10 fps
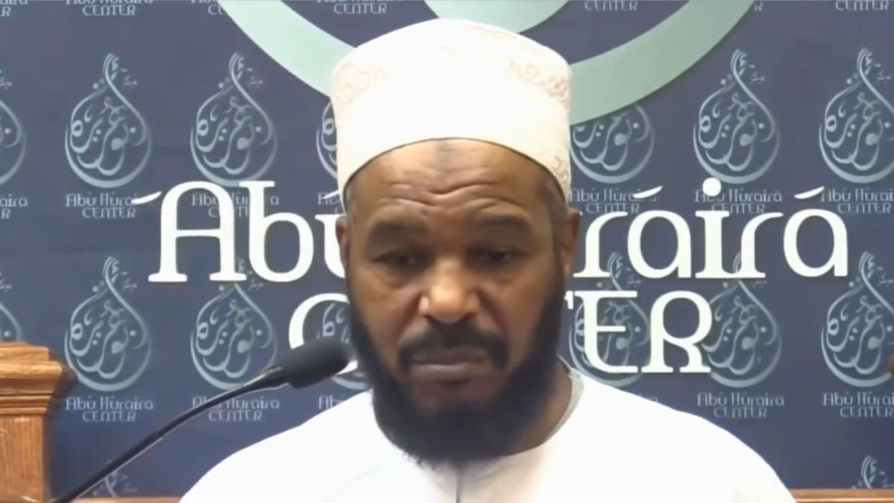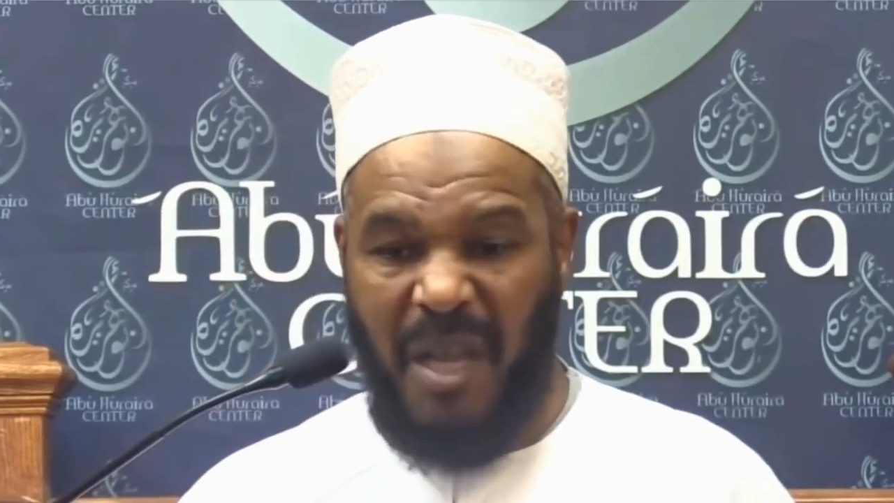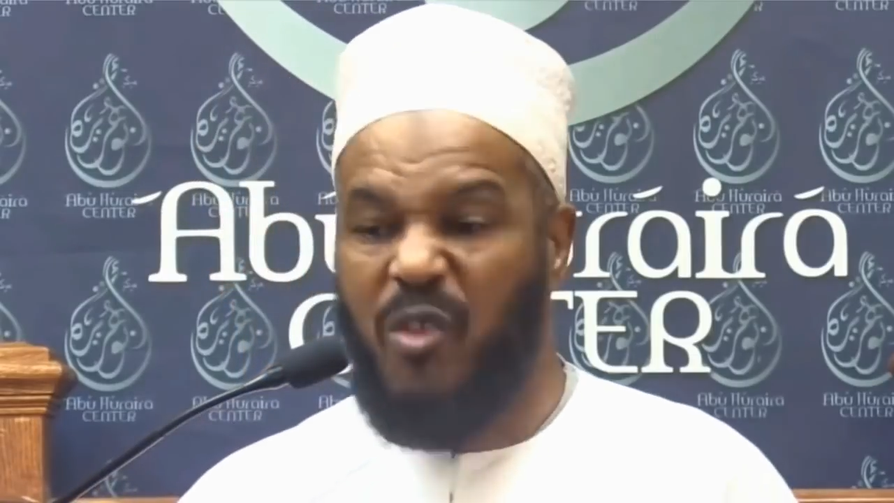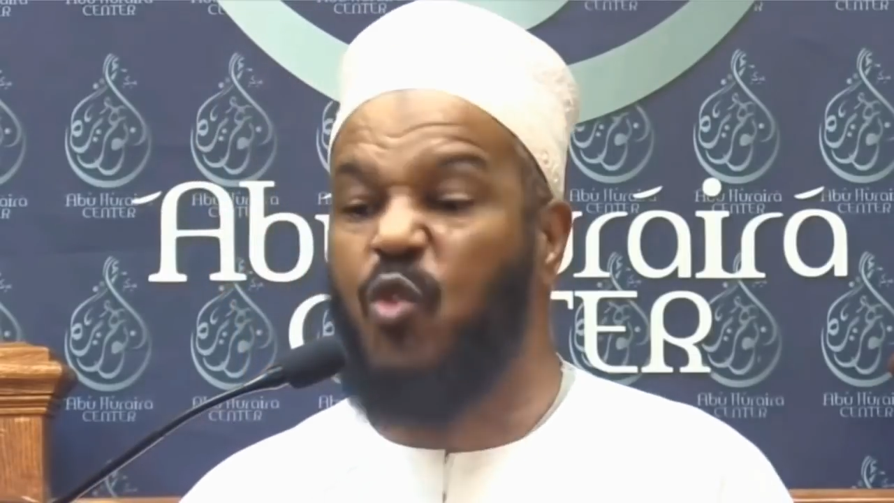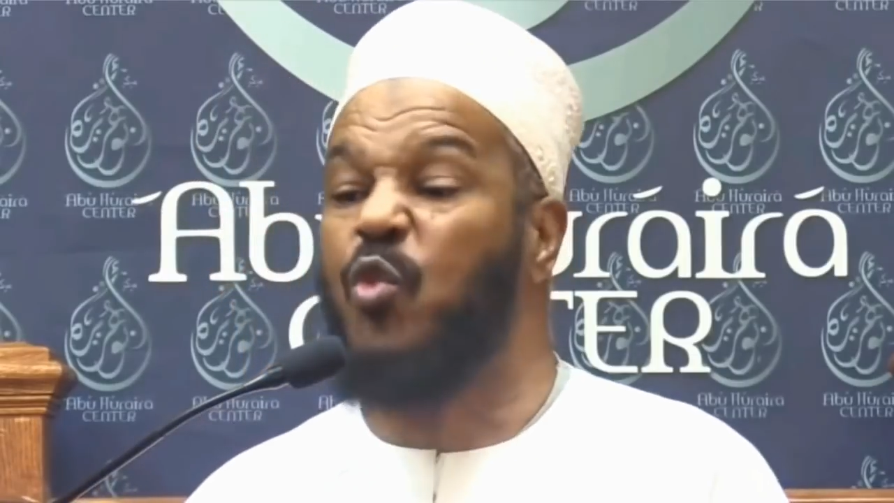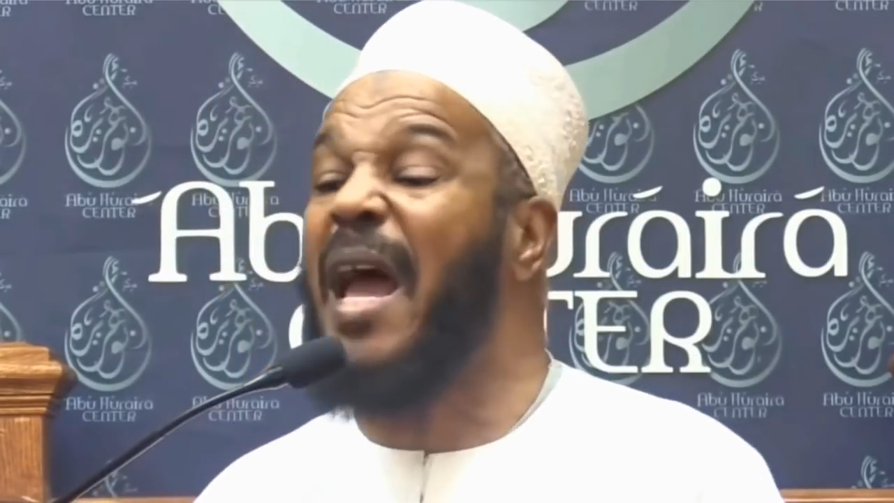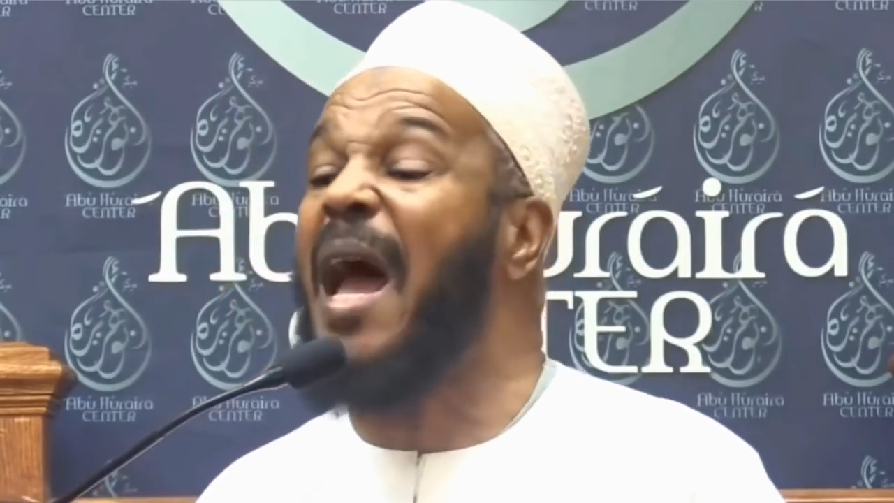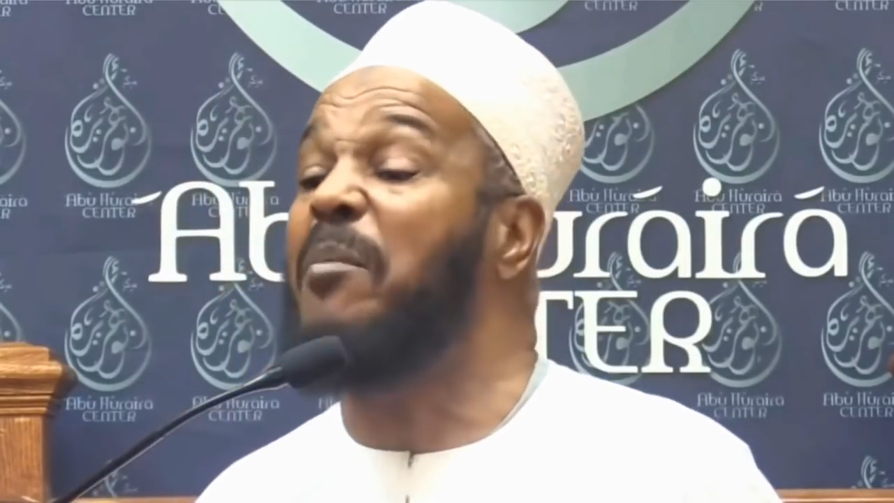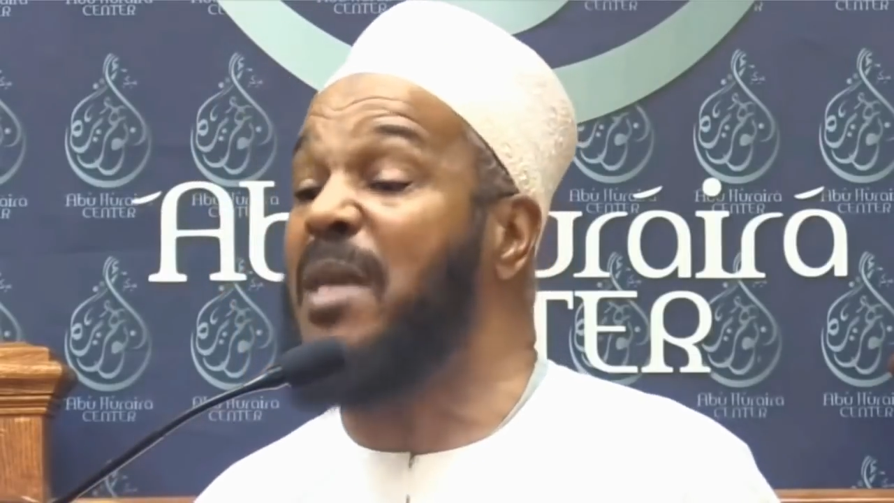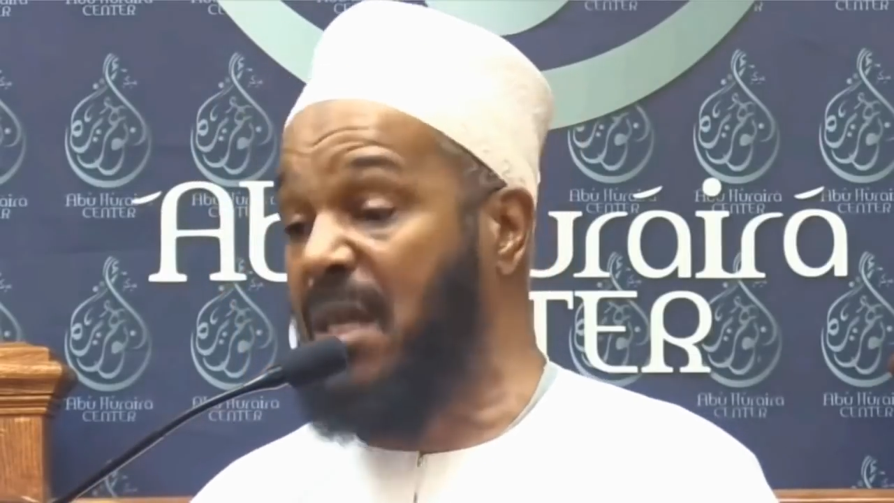a
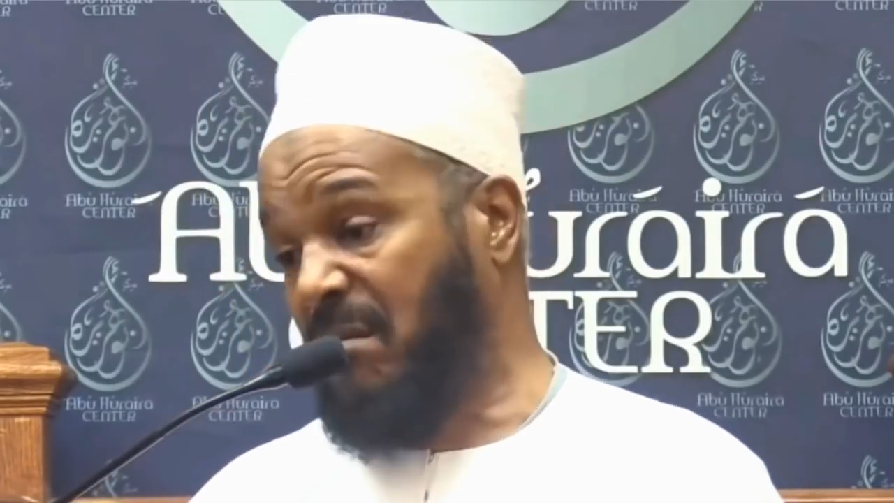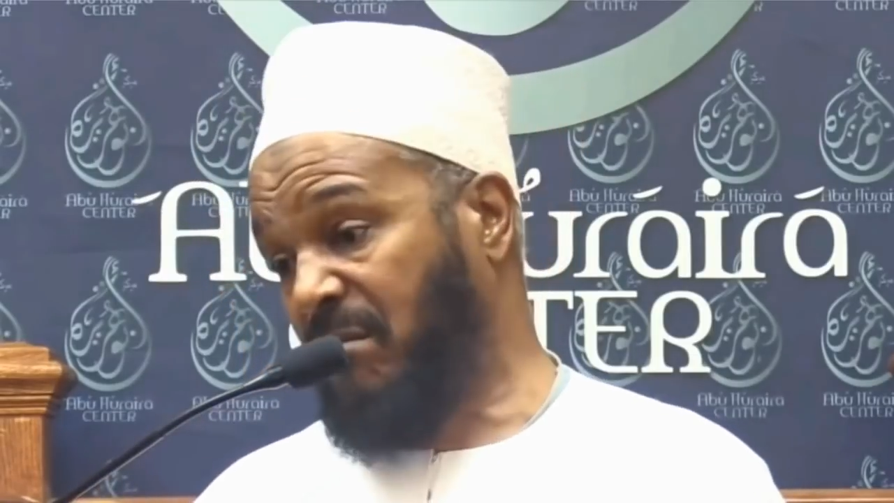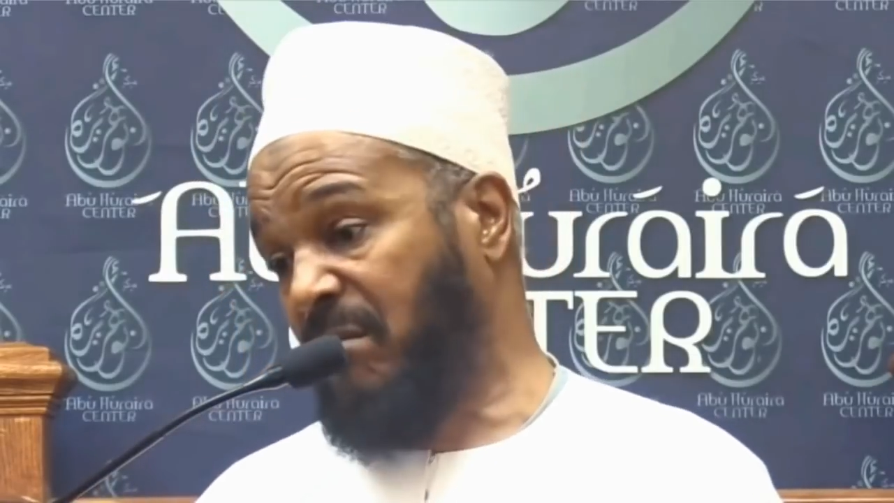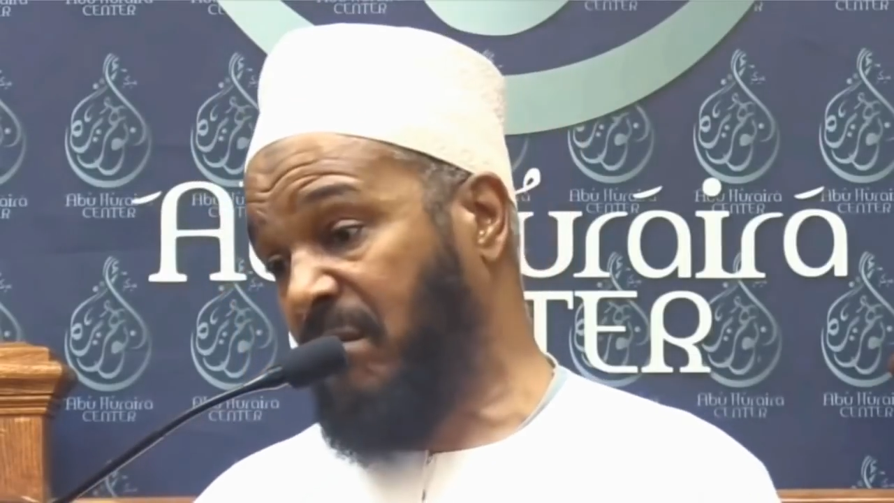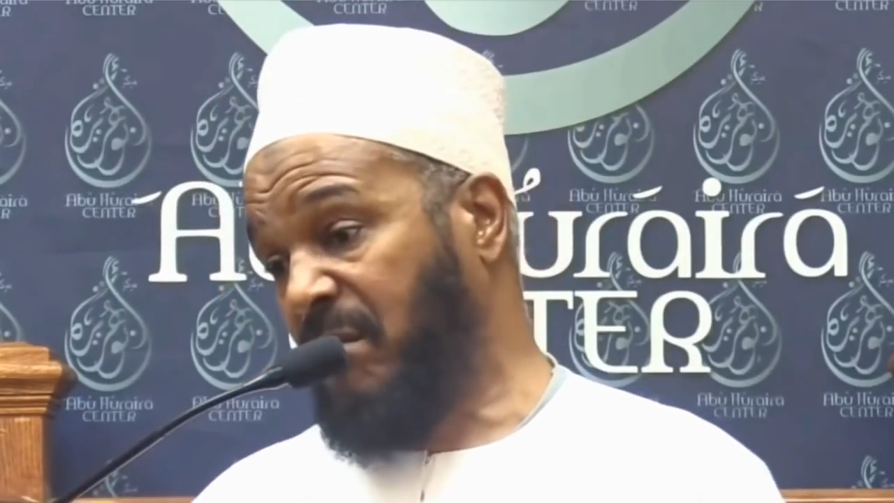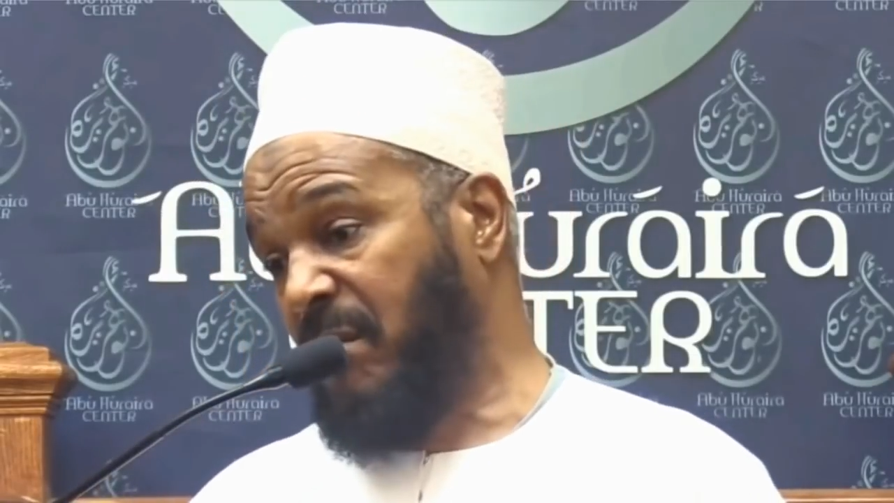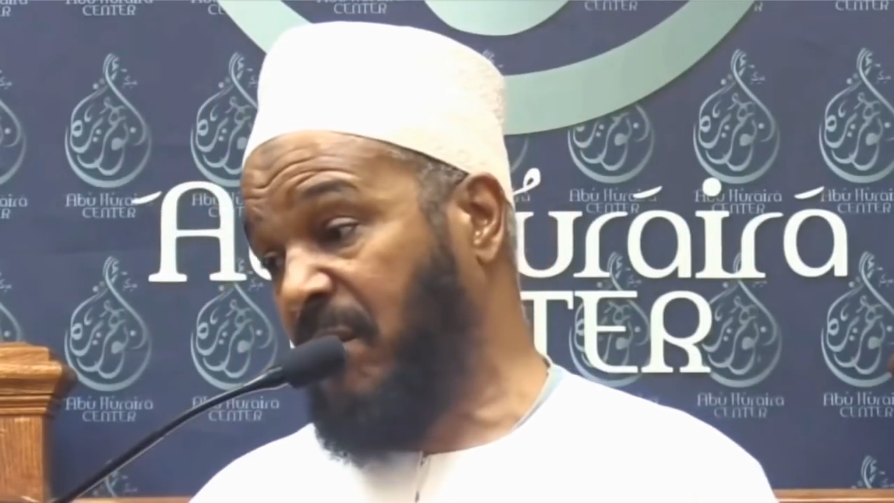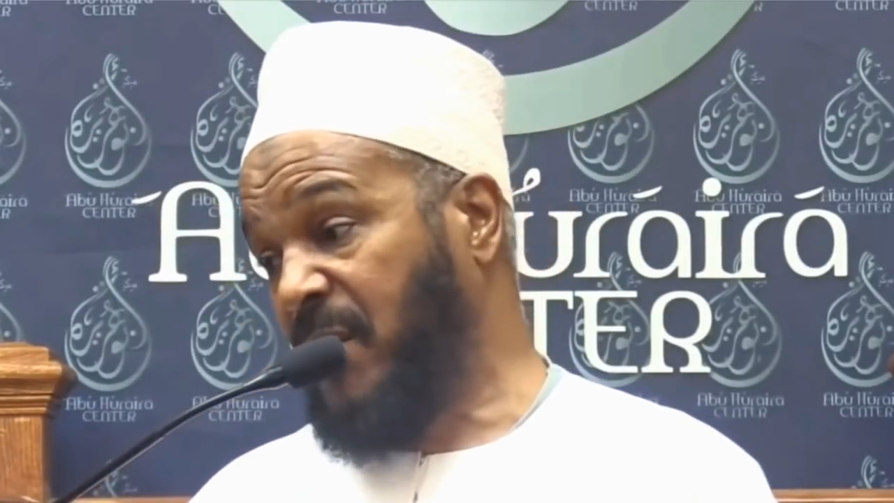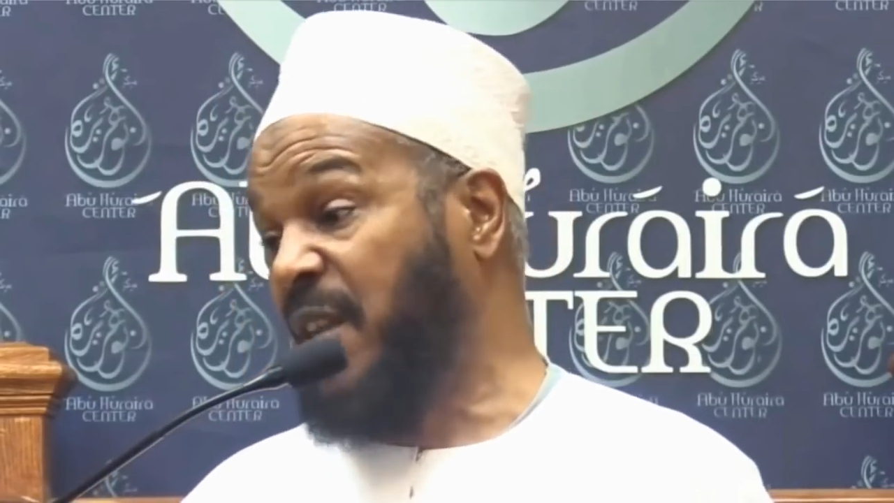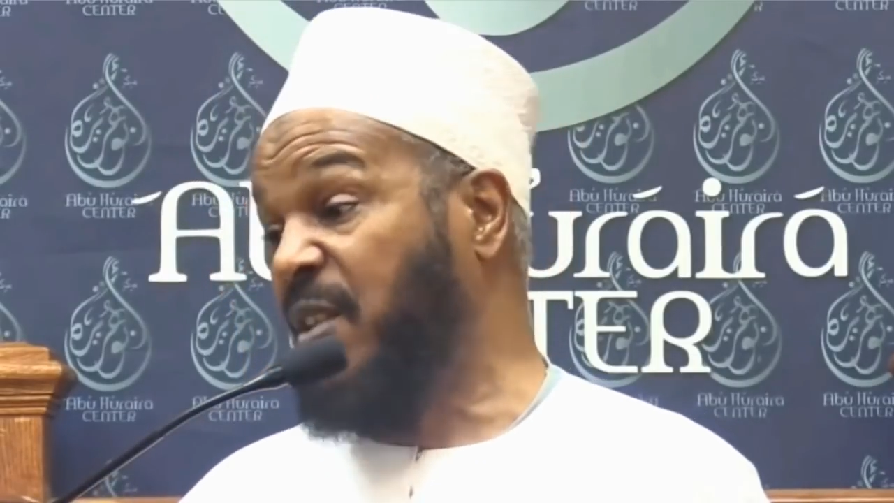tsunami that